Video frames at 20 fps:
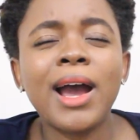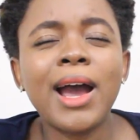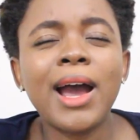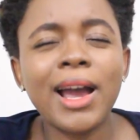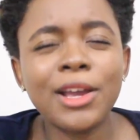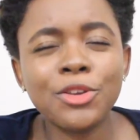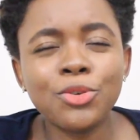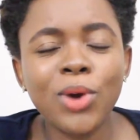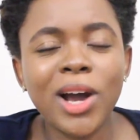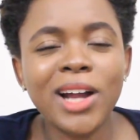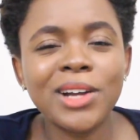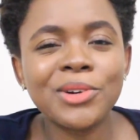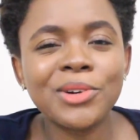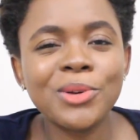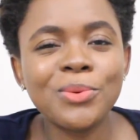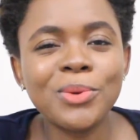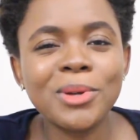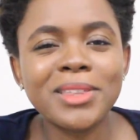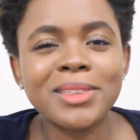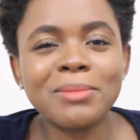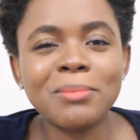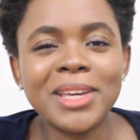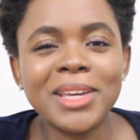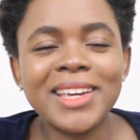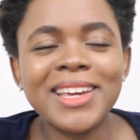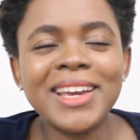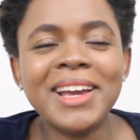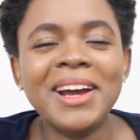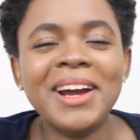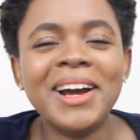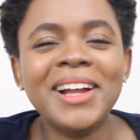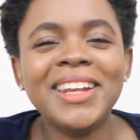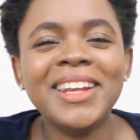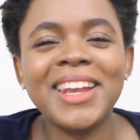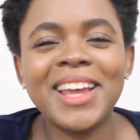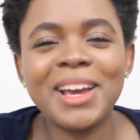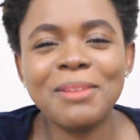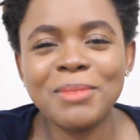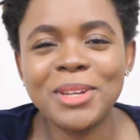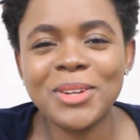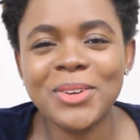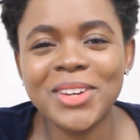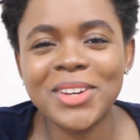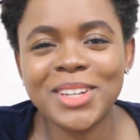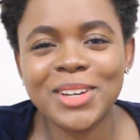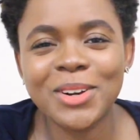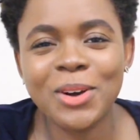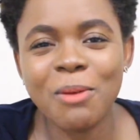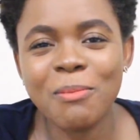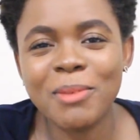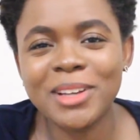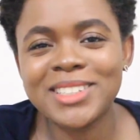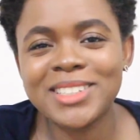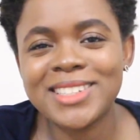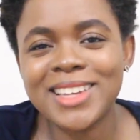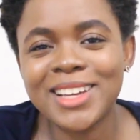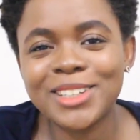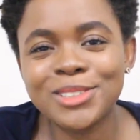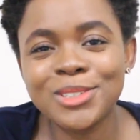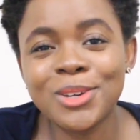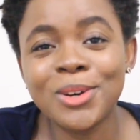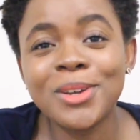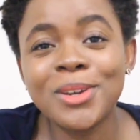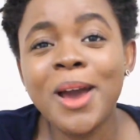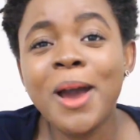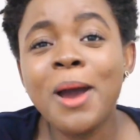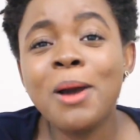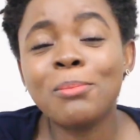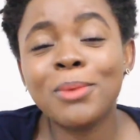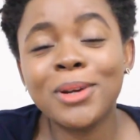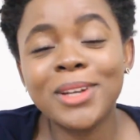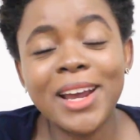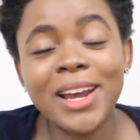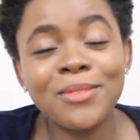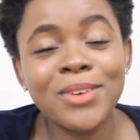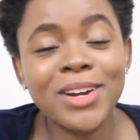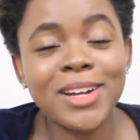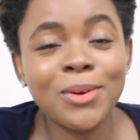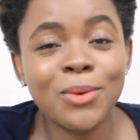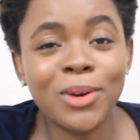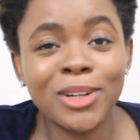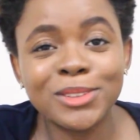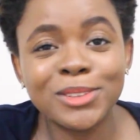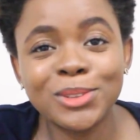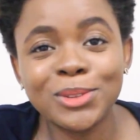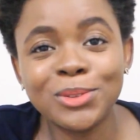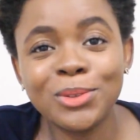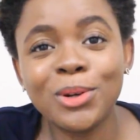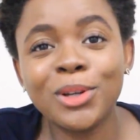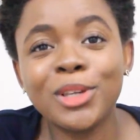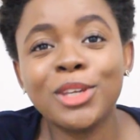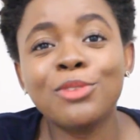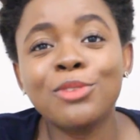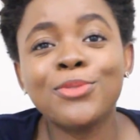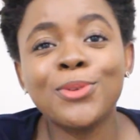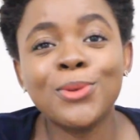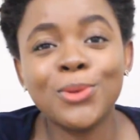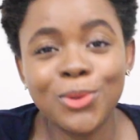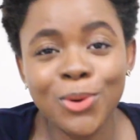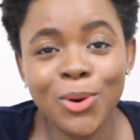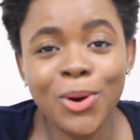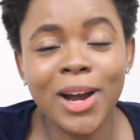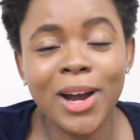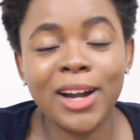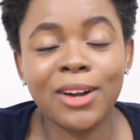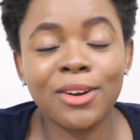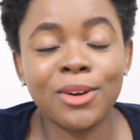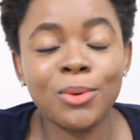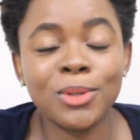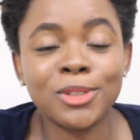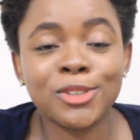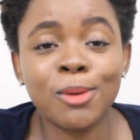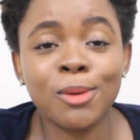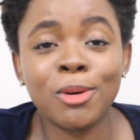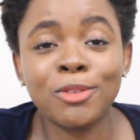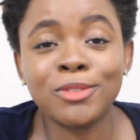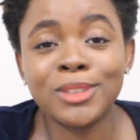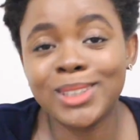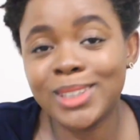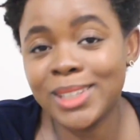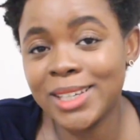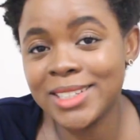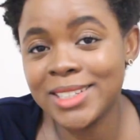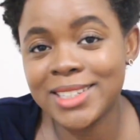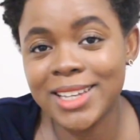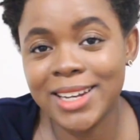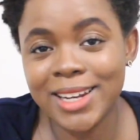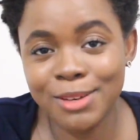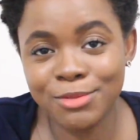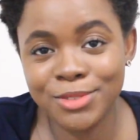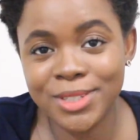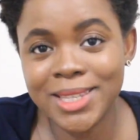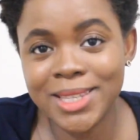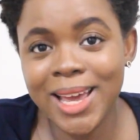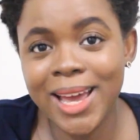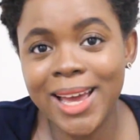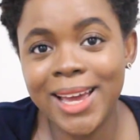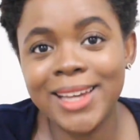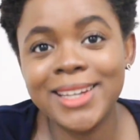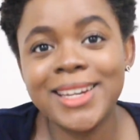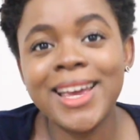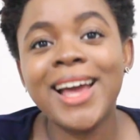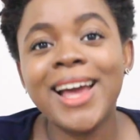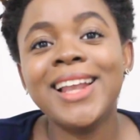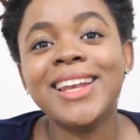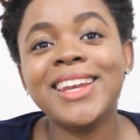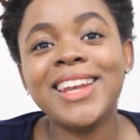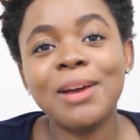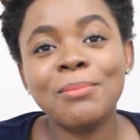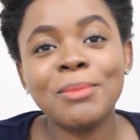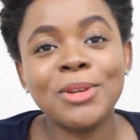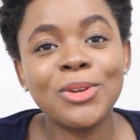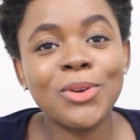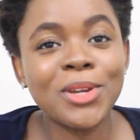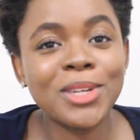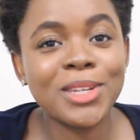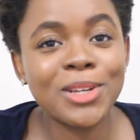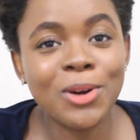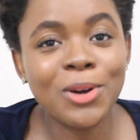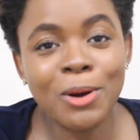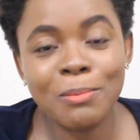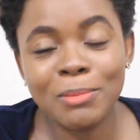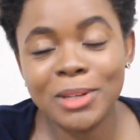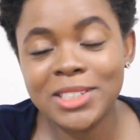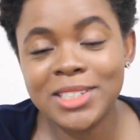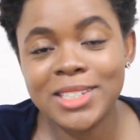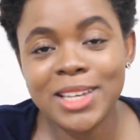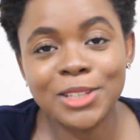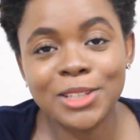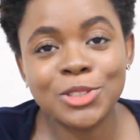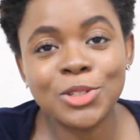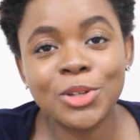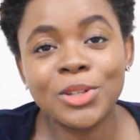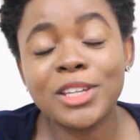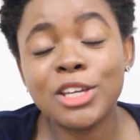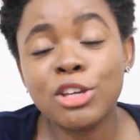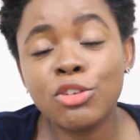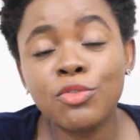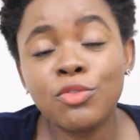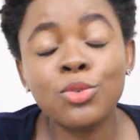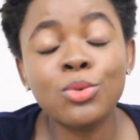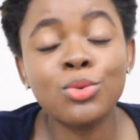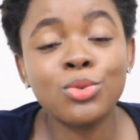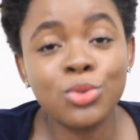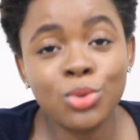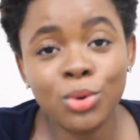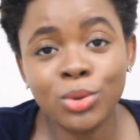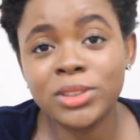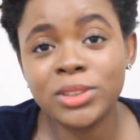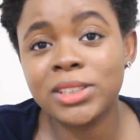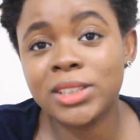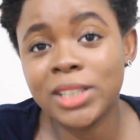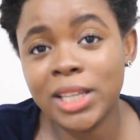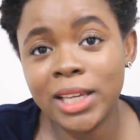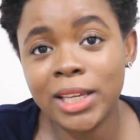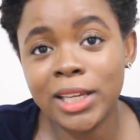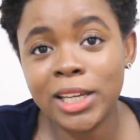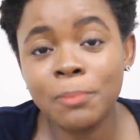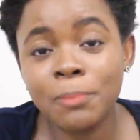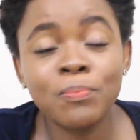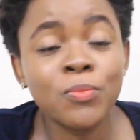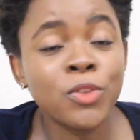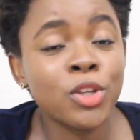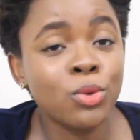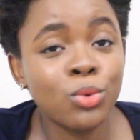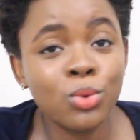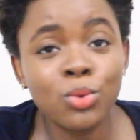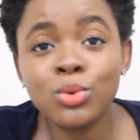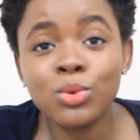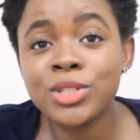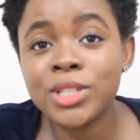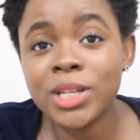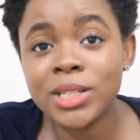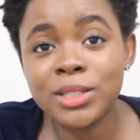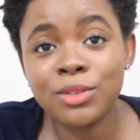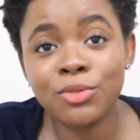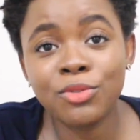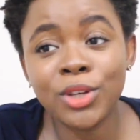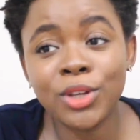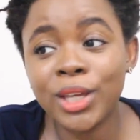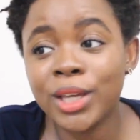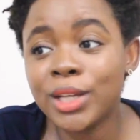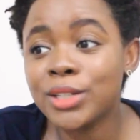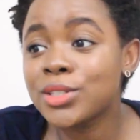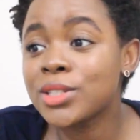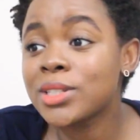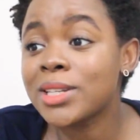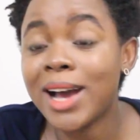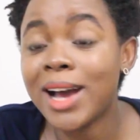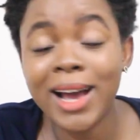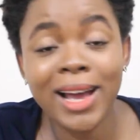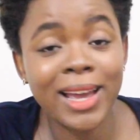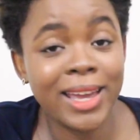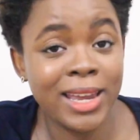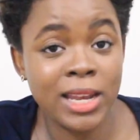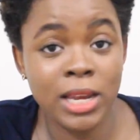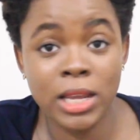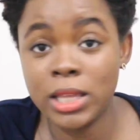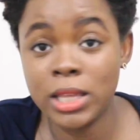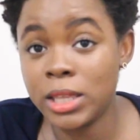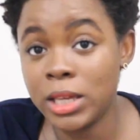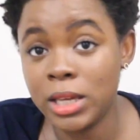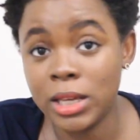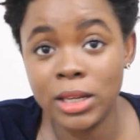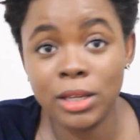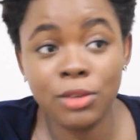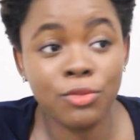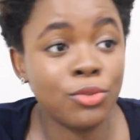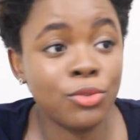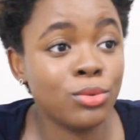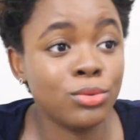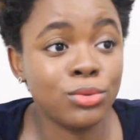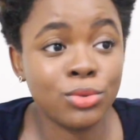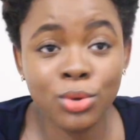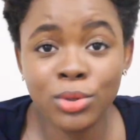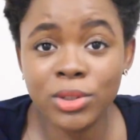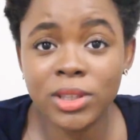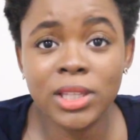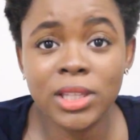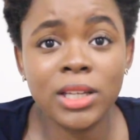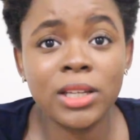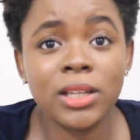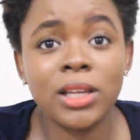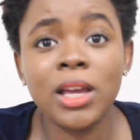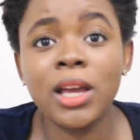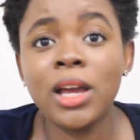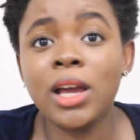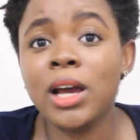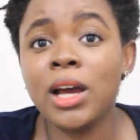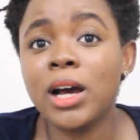and you agree with me, let me know in the comment section. But I really want to know if you don't agree with some of the things that I've said. Let me know in the comment section if you don't think Google certificates are anything, if you don't think